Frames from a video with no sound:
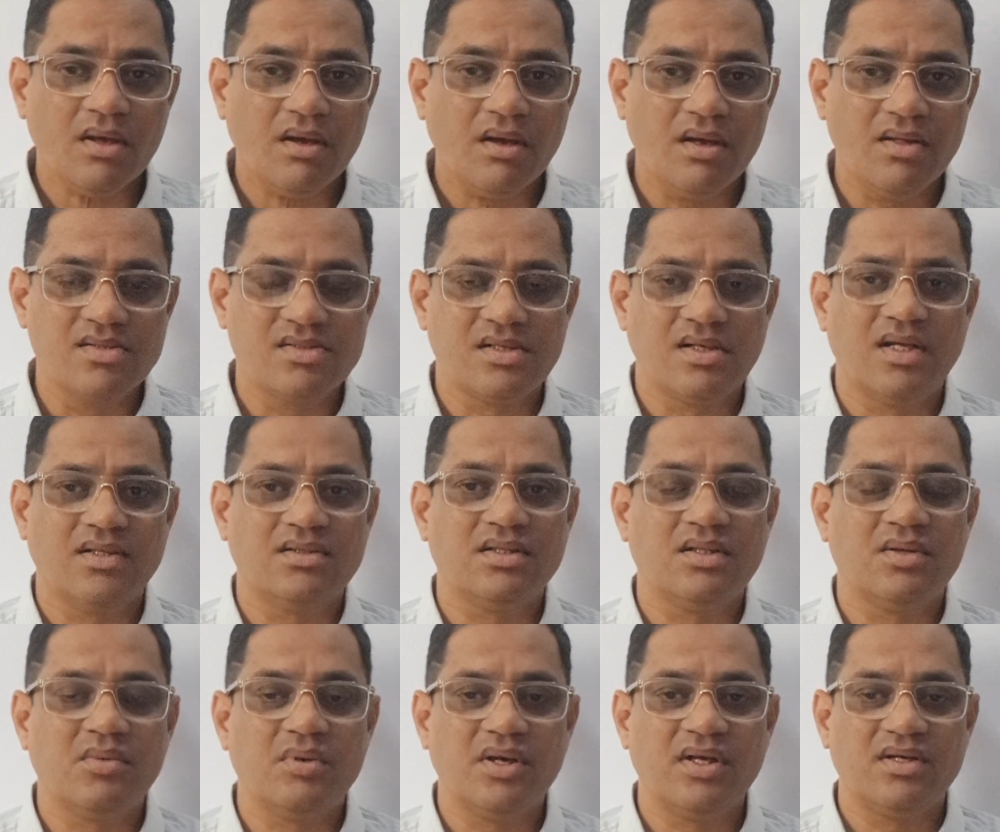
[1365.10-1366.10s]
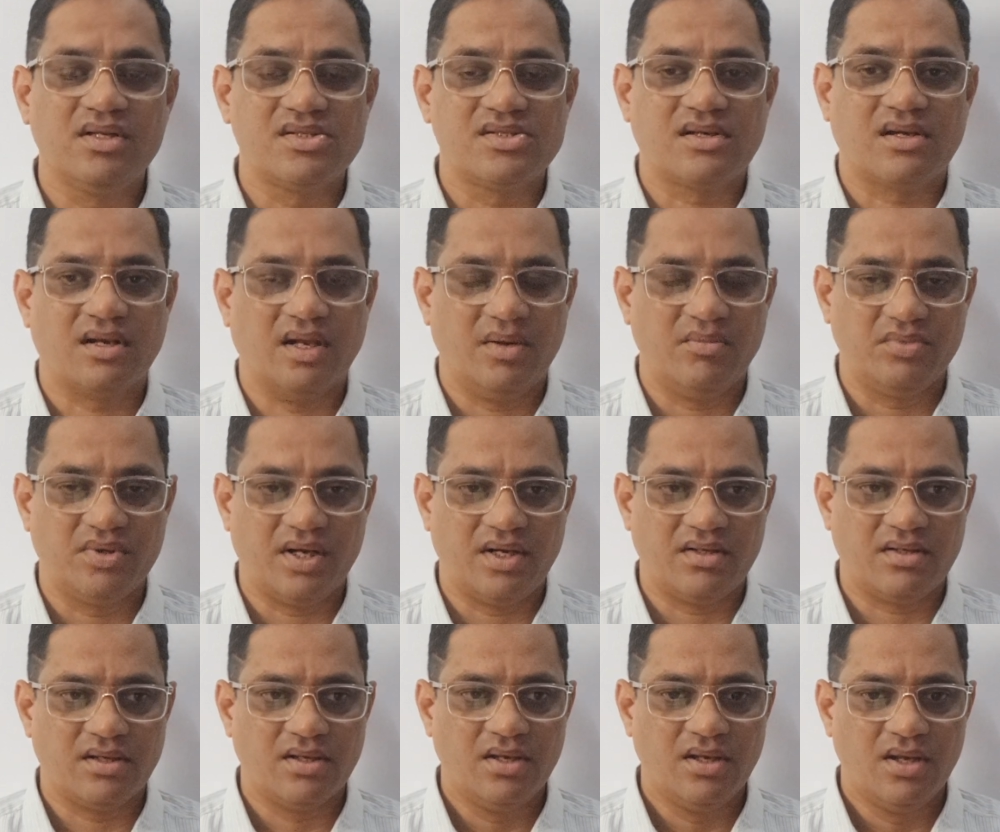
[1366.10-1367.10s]
Sanatana Dharma it is claimed
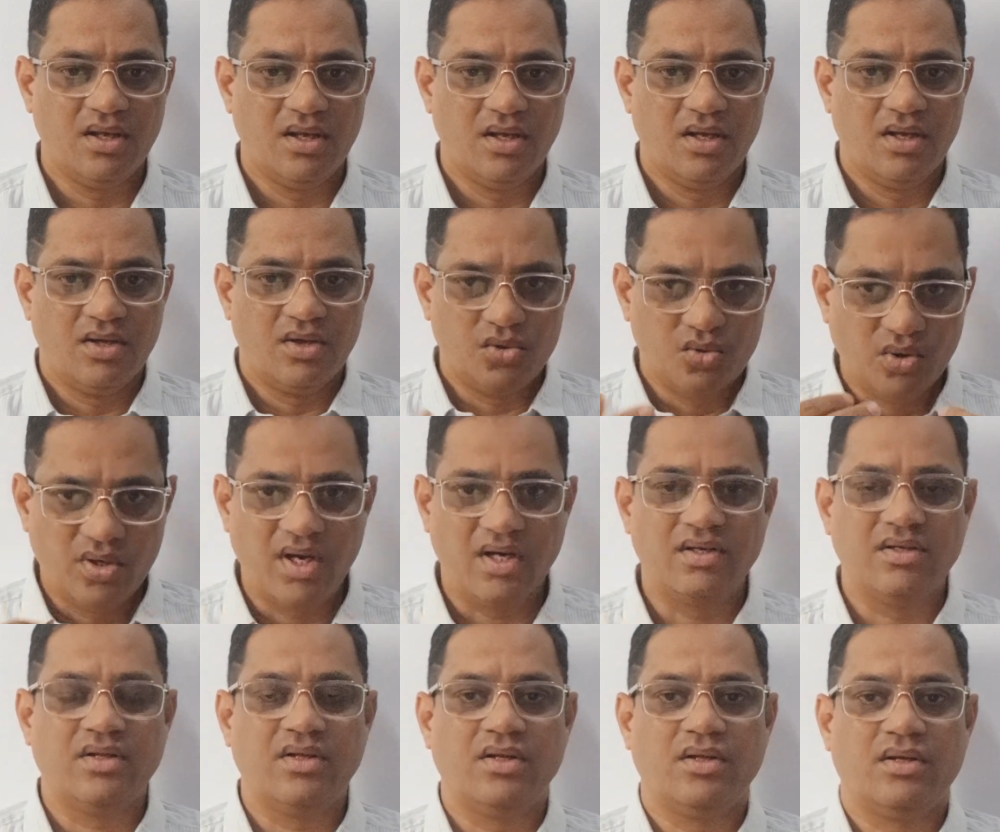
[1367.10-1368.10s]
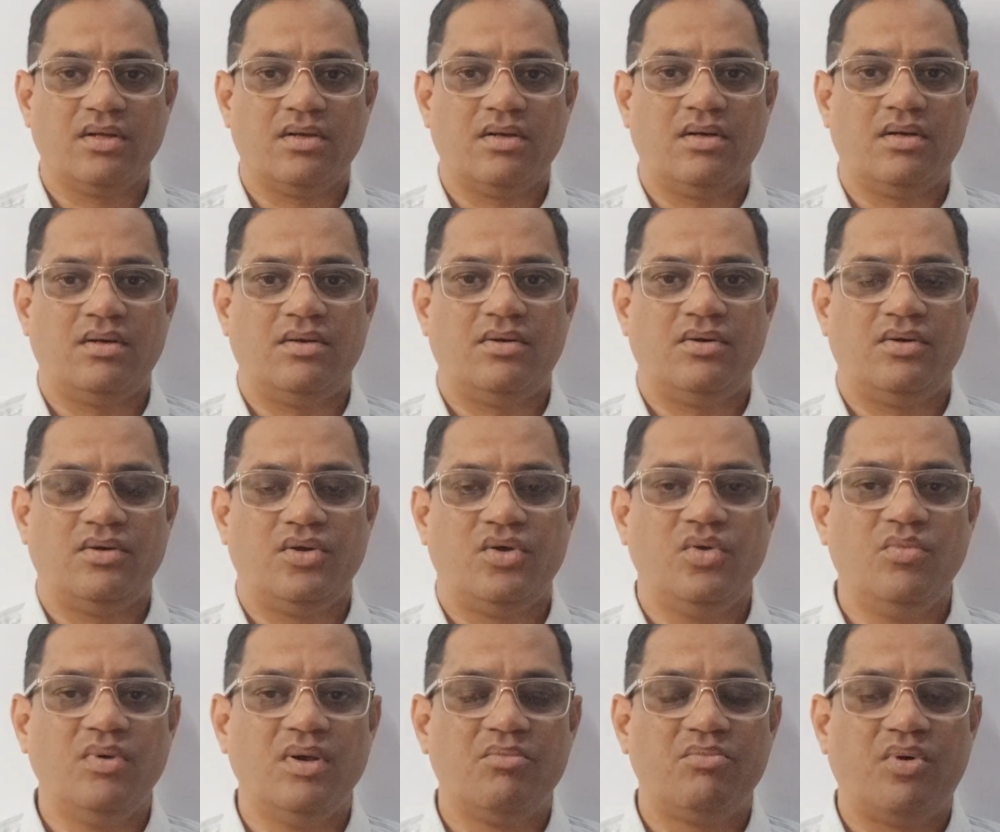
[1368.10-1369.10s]
that you get the
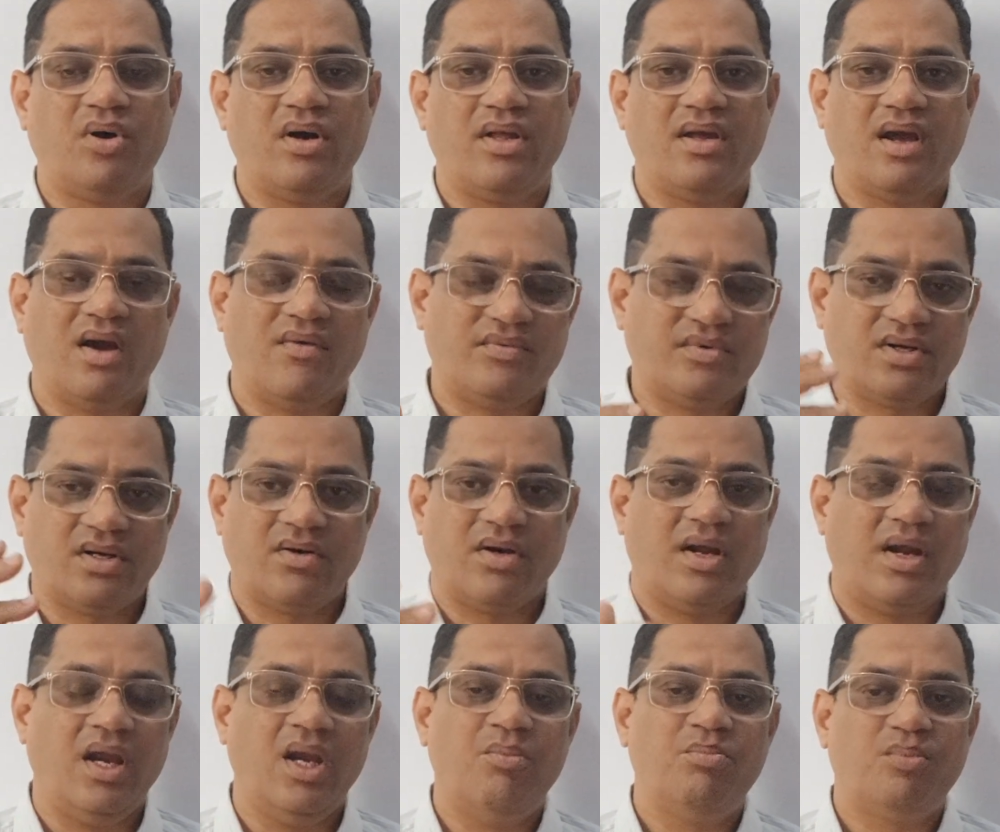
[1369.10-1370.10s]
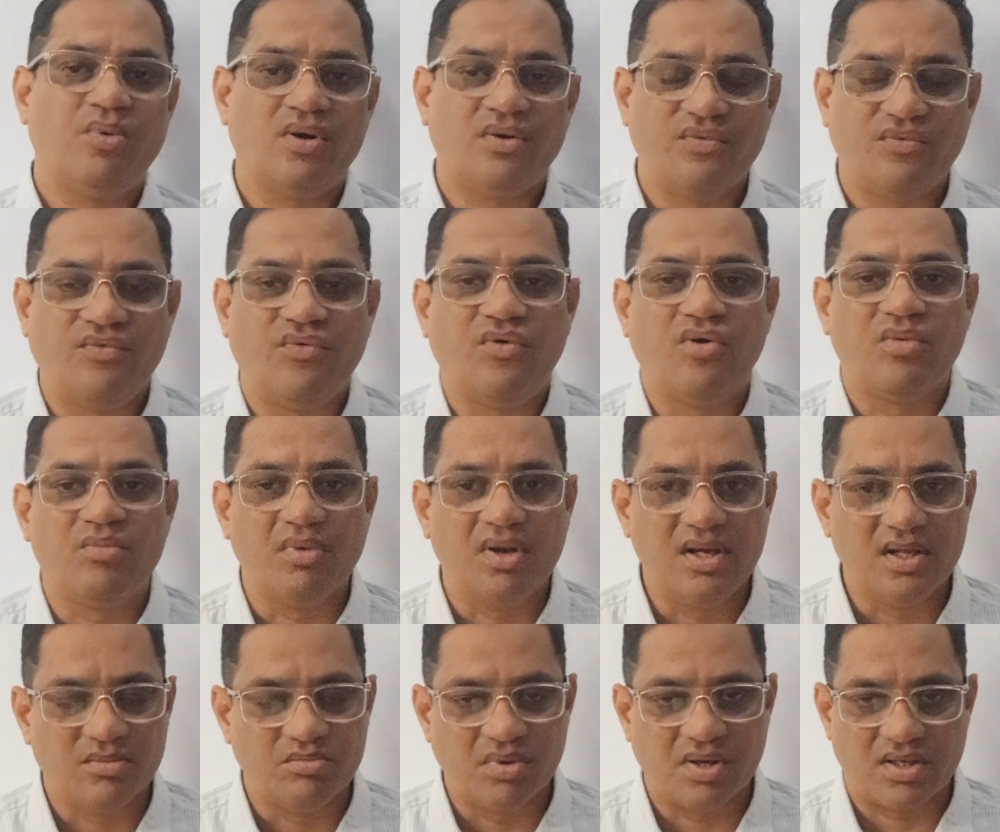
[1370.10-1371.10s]
human body after 8.4
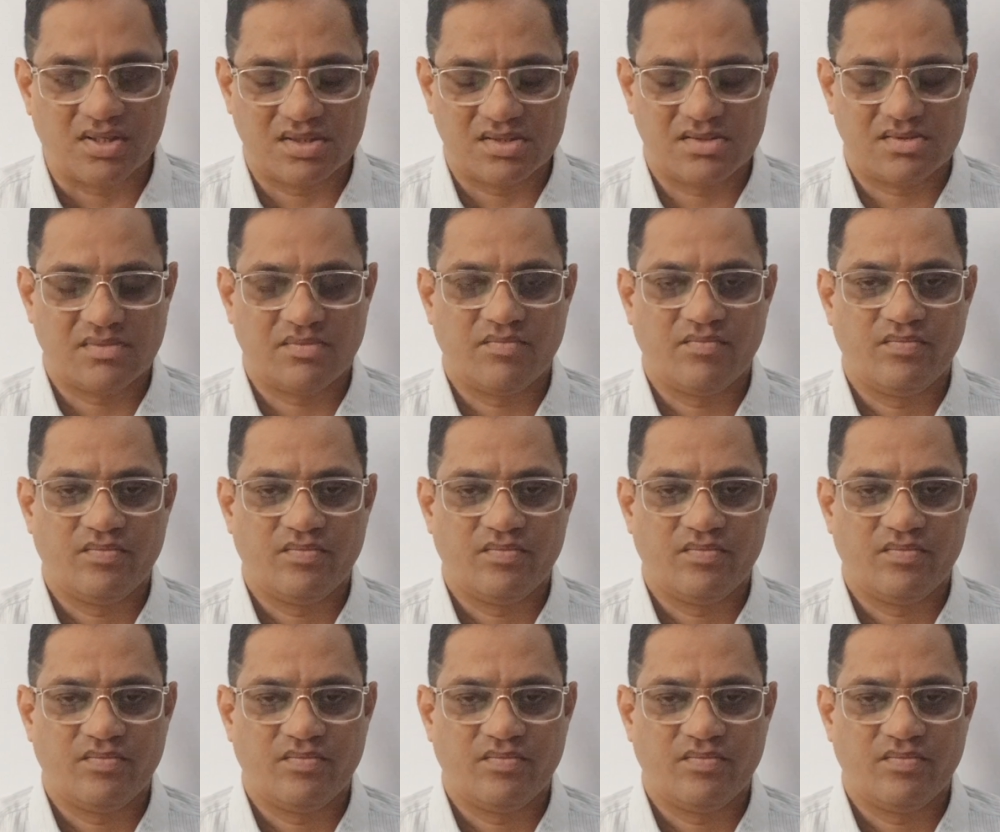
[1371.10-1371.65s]
million births.